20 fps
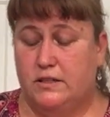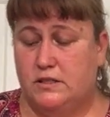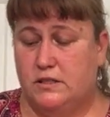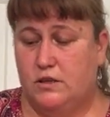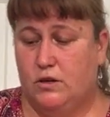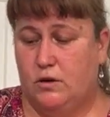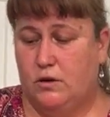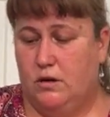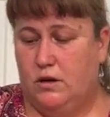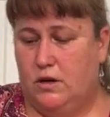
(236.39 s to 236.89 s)

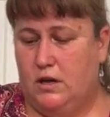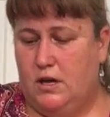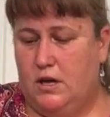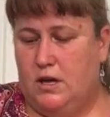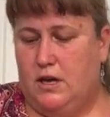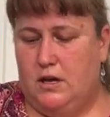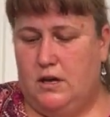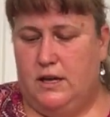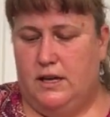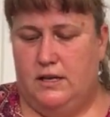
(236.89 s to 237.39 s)
So
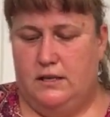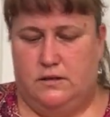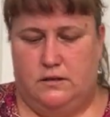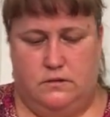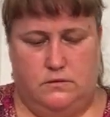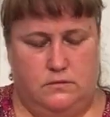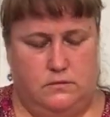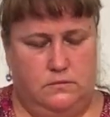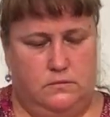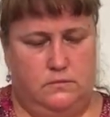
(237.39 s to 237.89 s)
it,
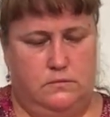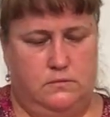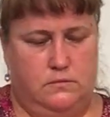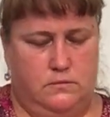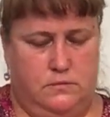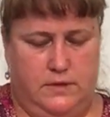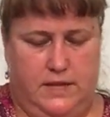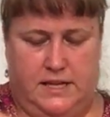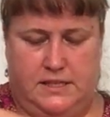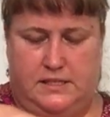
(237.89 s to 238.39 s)

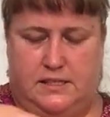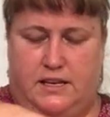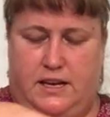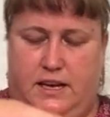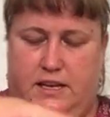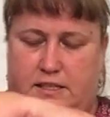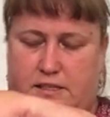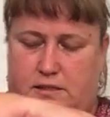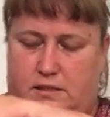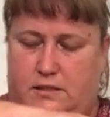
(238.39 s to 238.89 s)
that's
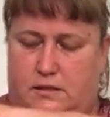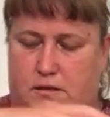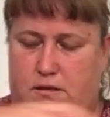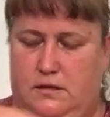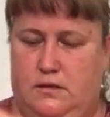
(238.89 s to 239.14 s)
nice.